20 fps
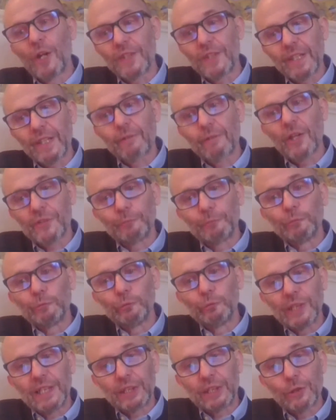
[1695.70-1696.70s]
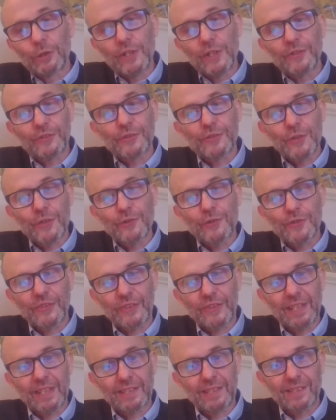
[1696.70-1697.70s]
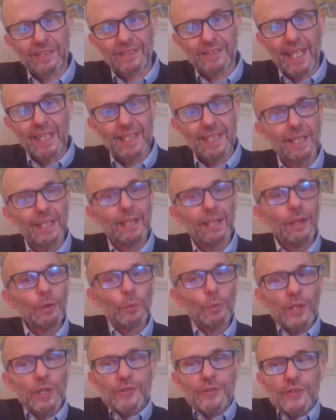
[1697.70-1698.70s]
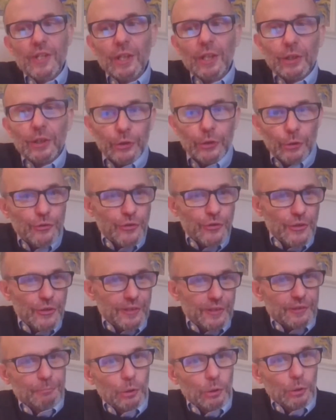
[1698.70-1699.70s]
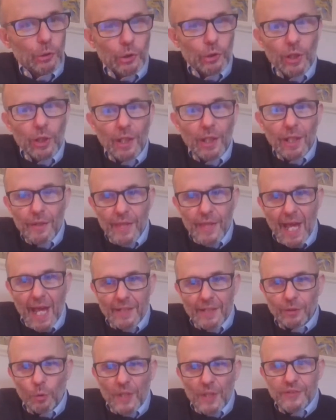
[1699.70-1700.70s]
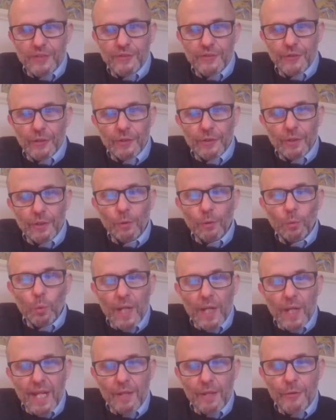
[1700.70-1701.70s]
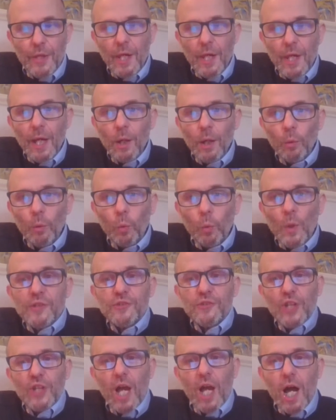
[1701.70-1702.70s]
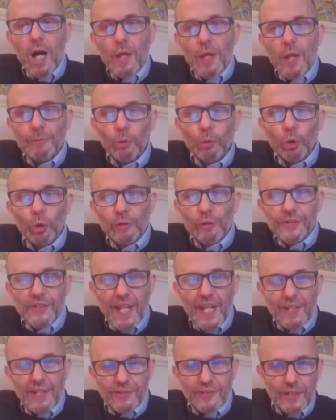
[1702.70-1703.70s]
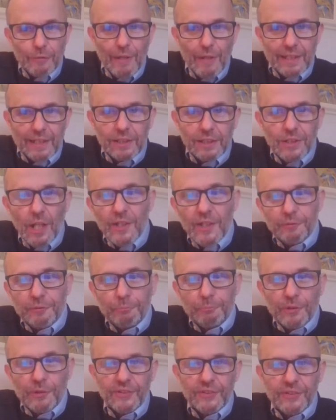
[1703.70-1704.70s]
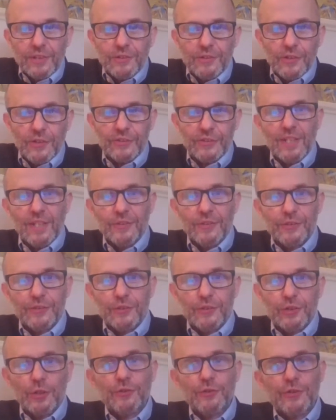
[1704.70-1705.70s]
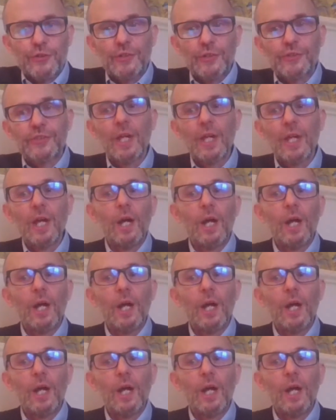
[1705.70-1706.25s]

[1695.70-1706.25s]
I think there are some really good institutions here today which you should explore that question with. Which are the more internationally recognised prestigious institutions?